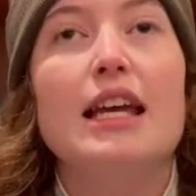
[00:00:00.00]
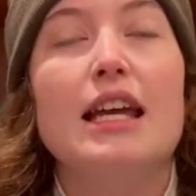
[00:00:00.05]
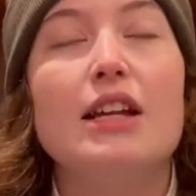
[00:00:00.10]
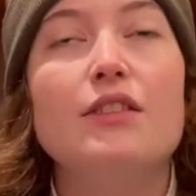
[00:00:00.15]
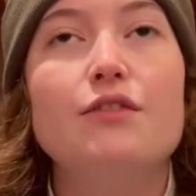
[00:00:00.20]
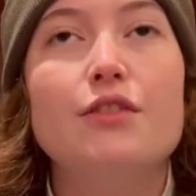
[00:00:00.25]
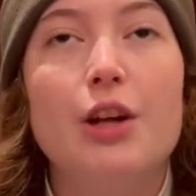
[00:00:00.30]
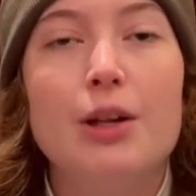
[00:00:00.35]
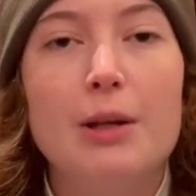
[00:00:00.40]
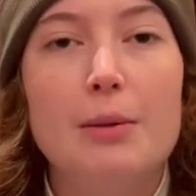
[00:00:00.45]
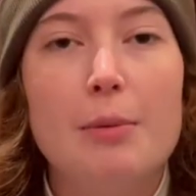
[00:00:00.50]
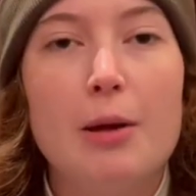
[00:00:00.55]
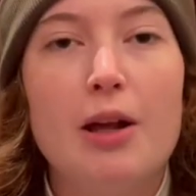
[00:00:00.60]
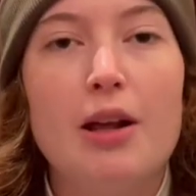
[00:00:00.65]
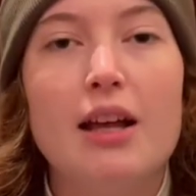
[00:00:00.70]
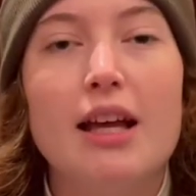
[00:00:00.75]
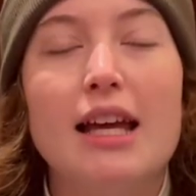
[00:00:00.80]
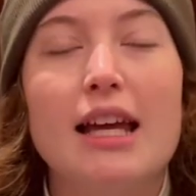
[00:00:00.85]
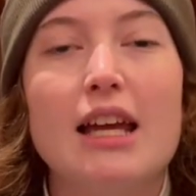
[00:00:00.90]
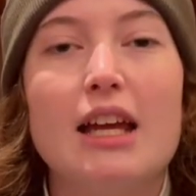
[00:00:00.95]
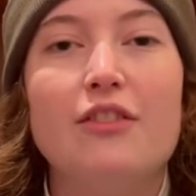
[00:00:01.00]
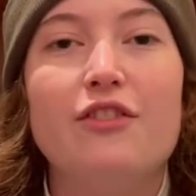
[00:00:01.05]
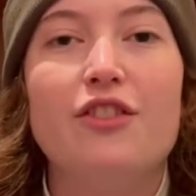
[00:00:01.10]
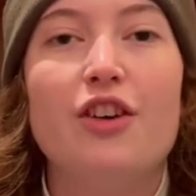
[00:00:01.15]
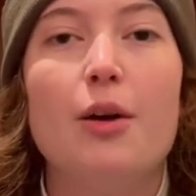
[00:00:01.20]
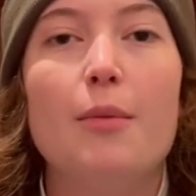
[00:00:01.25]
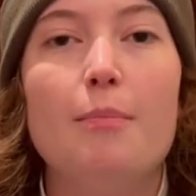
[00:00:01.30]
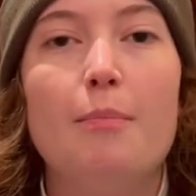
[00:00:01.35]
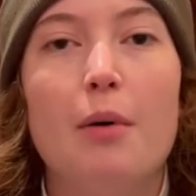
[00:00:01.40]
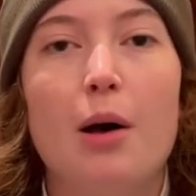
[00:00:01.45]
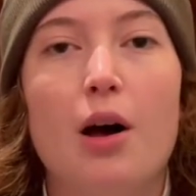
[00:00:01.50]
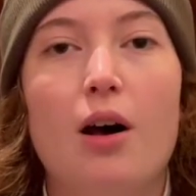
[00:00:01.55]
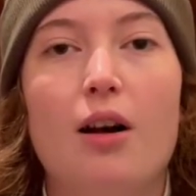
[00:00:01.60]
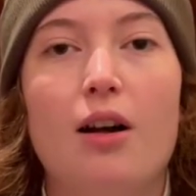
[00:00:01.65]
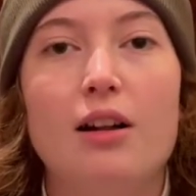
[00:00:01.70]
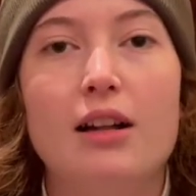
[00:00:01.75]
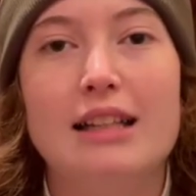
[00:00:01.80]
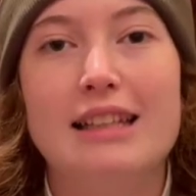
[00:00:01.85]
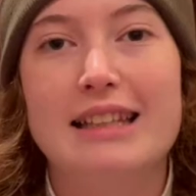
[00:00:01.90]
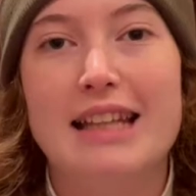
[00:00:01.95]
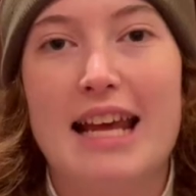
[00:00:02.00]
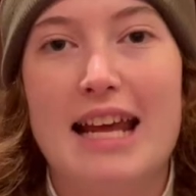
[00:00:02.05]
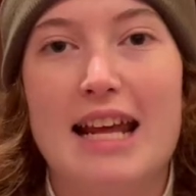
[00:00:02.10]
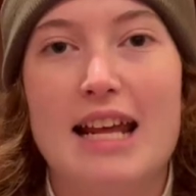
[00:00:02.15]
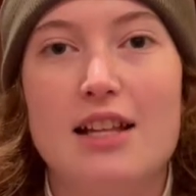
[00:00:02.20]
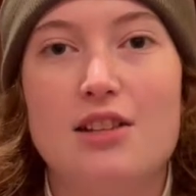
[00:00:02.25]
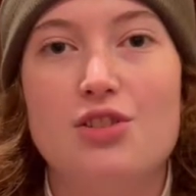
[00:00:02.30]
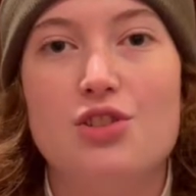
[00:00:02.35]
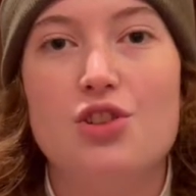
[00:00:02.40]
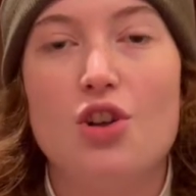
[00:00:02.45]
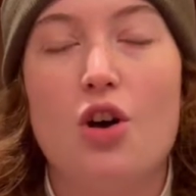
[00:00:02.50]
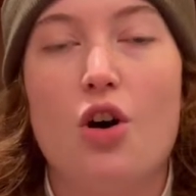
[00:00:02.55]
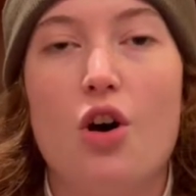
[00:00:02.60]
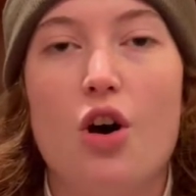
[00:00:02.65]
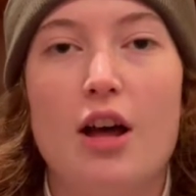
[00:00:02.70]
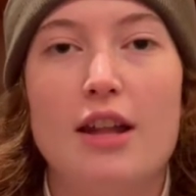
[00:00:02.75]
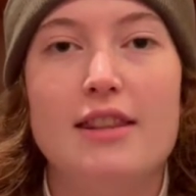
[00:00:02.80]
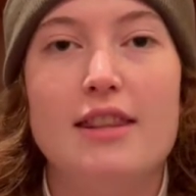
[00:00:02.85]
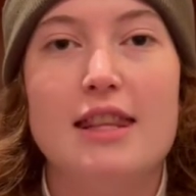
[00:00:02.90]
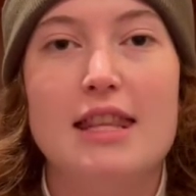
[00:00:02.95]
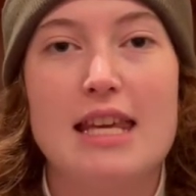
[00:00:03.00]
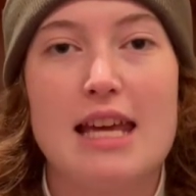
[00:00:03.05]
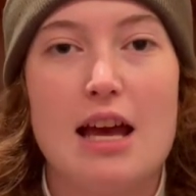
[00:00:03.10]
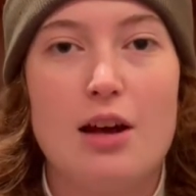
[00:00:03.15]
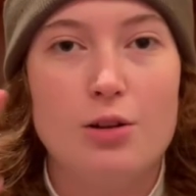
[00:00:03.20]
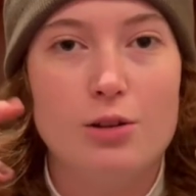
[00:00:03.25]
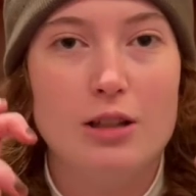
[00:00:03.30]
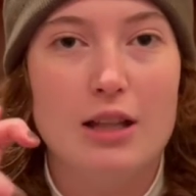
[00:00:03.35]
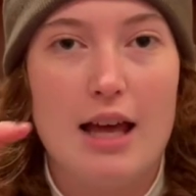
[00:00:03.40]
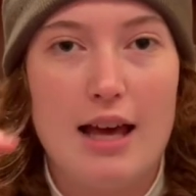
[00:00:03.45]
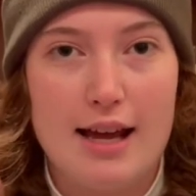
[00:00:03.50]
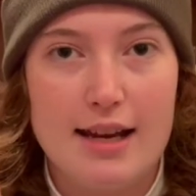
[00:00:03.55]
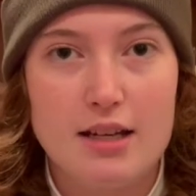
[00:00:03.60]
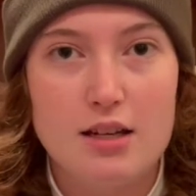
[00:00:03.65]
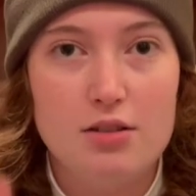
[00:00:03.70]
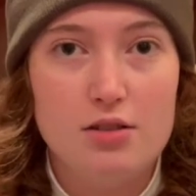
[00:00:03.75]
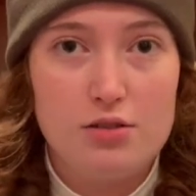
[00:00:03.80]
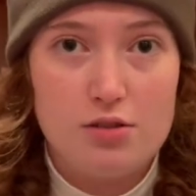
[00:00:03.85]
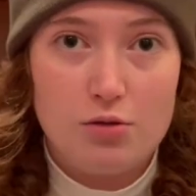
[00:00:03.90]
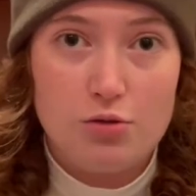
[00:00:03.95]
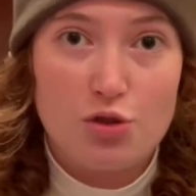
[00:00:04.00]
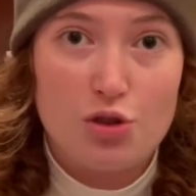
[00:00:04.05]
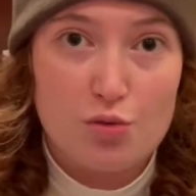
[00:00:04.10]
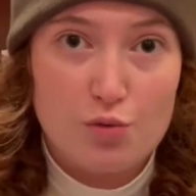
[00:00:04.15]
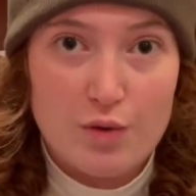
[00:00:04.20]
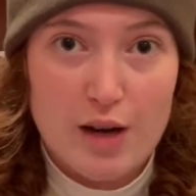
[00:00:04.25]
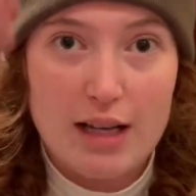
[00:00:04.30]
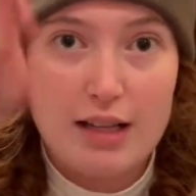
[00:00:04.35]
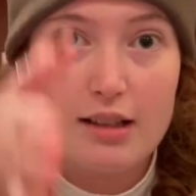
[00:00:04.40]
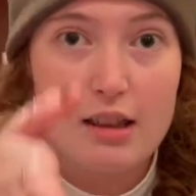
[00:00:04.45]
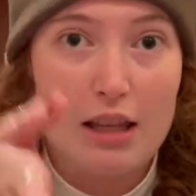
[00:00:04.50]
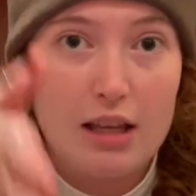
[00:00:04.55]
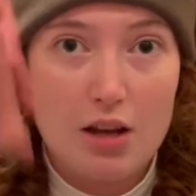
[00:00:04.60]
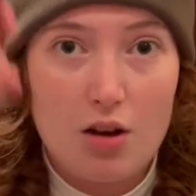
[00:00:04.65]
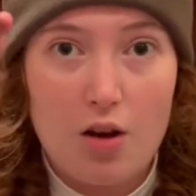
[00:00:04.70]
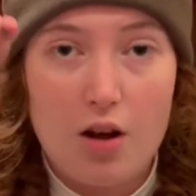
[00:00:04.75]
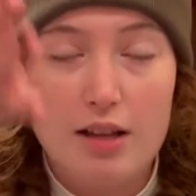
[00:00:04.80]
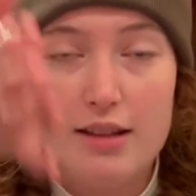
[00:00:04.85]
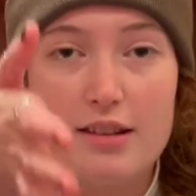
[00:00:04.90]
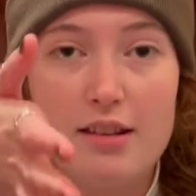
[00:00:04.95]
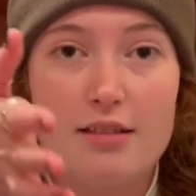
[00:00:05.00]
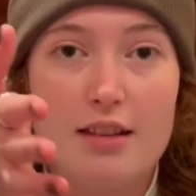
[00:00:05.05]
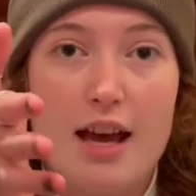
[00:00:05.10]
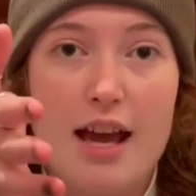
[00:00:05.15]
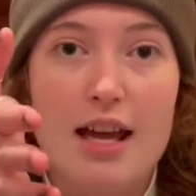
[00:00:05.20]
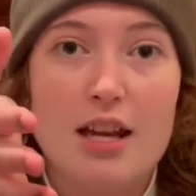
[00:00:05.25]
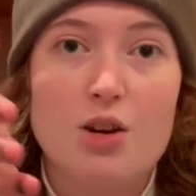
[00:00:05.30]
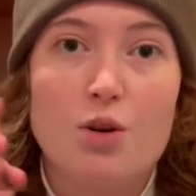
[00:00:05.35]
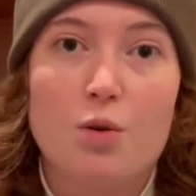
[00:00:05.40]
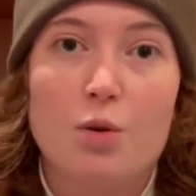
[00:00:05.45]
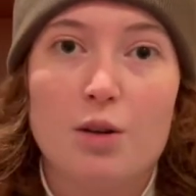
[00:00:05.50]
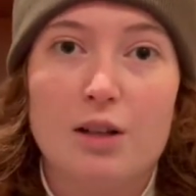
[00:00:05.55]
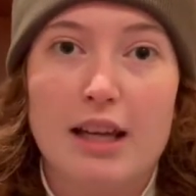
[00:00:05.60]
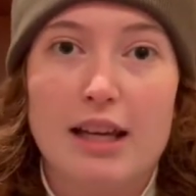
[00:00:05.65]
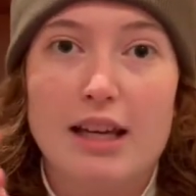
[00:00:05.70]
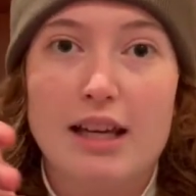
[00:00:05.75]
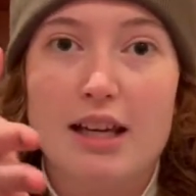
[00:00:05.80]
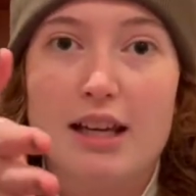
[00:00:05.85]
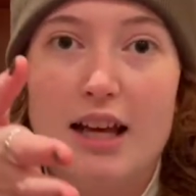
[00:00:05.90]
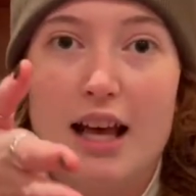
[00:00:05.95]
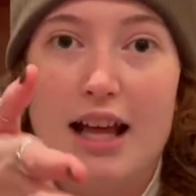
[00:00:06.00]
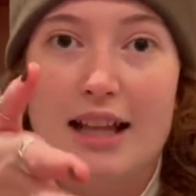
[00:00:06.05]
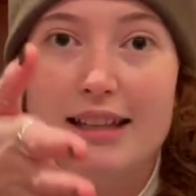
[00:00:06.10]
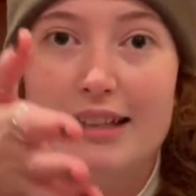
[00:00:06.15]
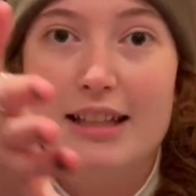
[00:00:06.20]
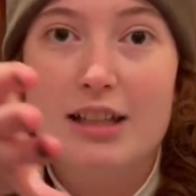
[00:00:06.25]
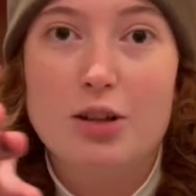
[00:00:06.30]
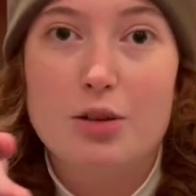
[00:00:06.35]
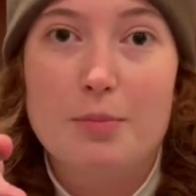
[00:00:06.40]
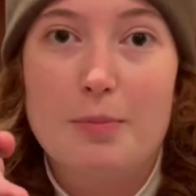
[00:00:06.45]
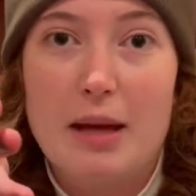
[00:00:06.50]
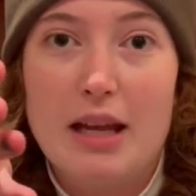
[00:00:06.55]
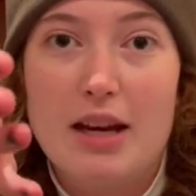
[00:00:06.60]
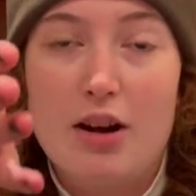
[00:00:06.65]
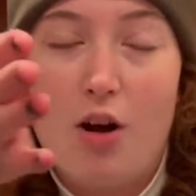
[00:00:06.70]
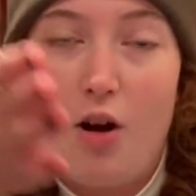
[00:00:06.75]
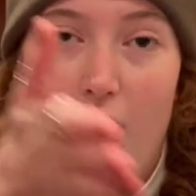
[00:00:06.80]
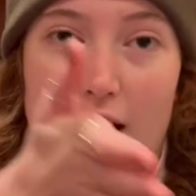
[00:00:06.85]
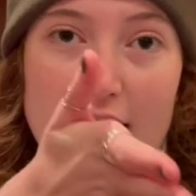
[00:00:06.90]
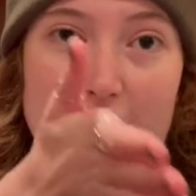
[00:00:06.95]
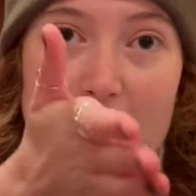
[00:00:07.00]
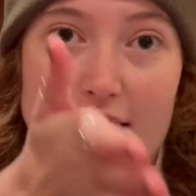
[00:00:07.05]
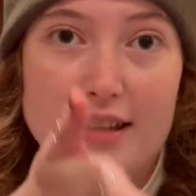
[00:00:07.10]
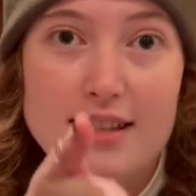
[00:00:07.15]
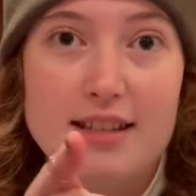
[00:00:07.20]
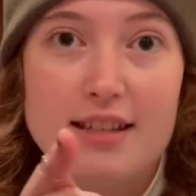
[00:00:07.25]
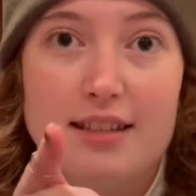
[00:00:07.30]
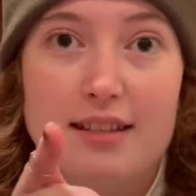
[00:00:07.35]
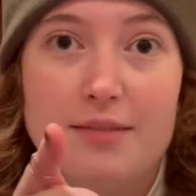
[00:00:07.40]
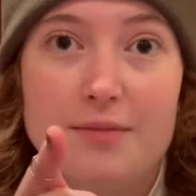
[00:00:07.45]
In volleyball, if a ball lands on the outline, so directly on the line or like a little bit on it,